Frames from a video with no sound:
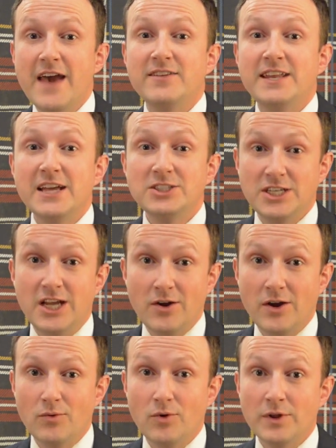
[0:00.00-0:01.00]

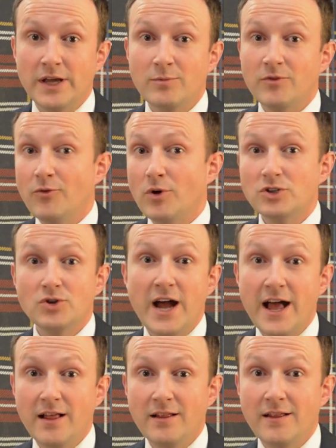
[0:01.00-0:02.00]
evidentiary ruling before
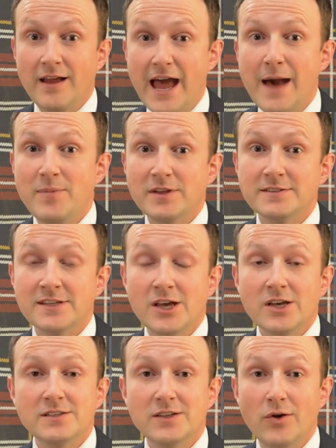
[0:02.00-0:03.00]
trial happens.
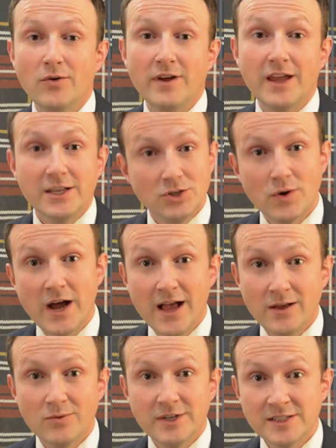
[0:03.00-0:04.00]
So in
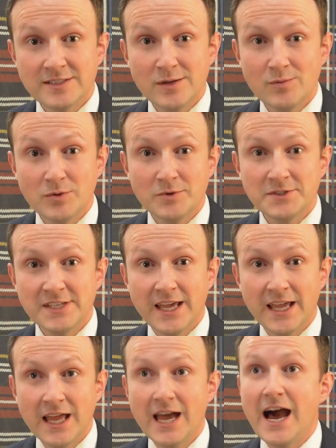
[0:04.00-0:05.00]
trial, when you see people
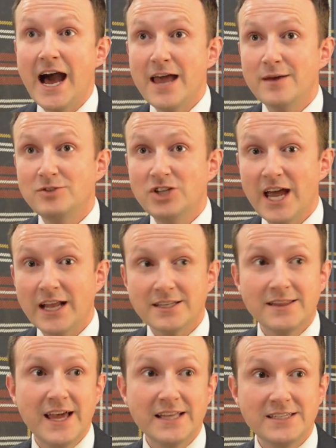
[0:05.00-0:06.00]
saying, I
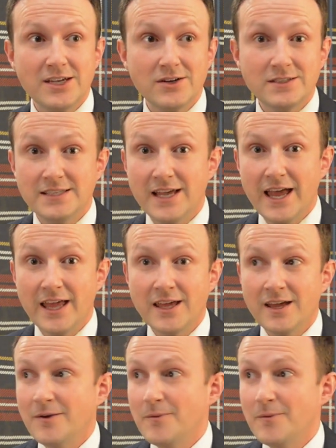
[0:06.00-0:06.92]
object, that's hearsay,